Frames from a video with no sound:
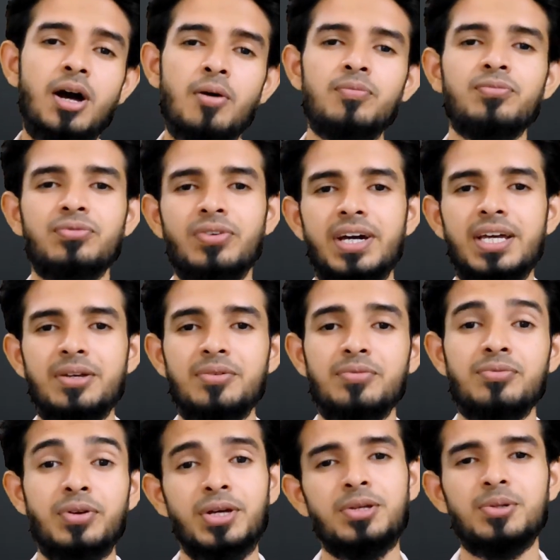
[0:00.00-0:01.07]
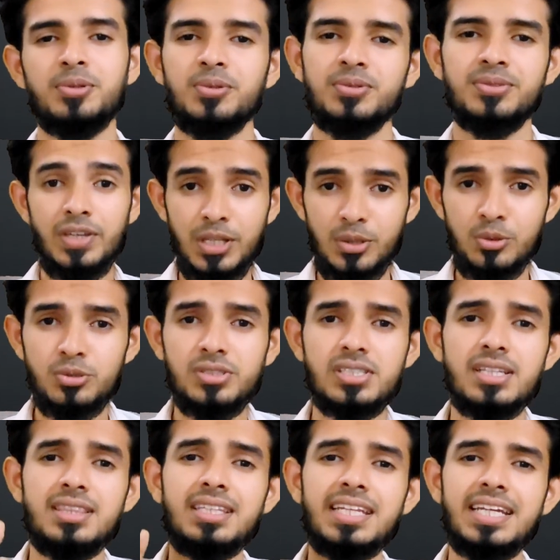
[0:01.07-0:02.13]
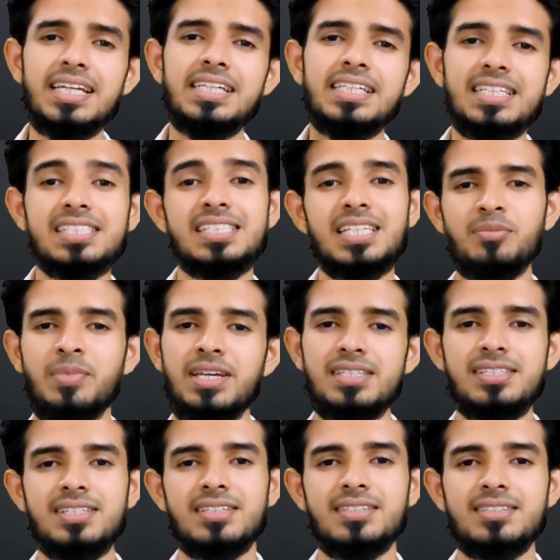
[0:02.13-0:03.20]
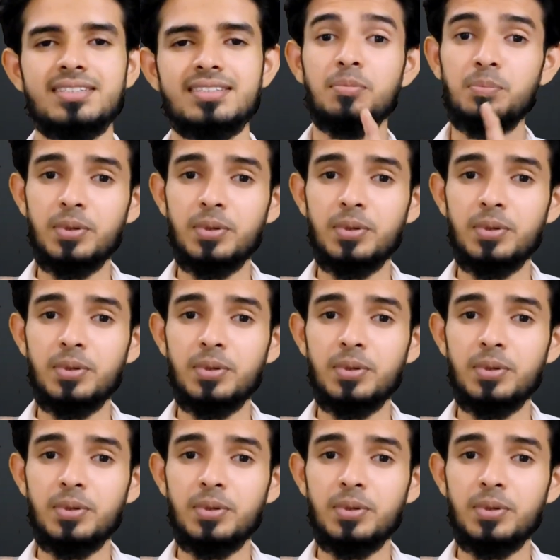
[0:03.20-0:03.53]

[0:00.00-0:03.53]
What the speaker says: top 5 for you. We used 3 test images: a